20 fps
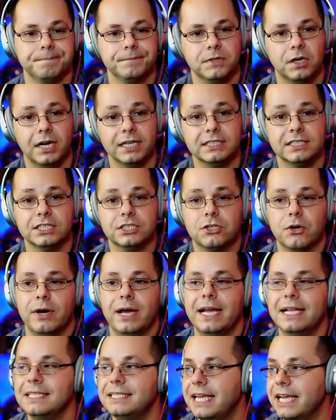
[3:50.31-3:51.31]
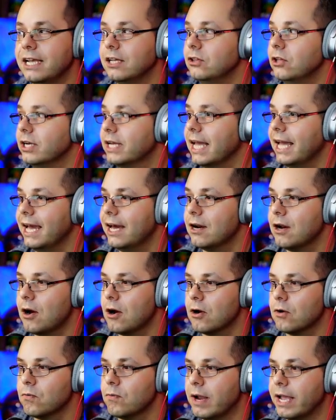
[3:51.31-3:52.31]
All right, so let's go ahead and take a look at
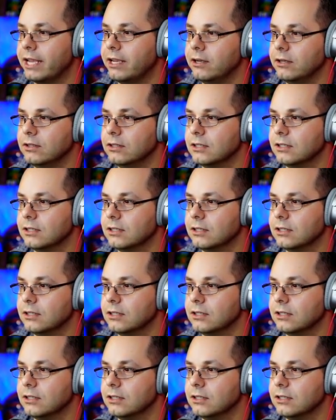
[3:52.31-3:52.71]
our regular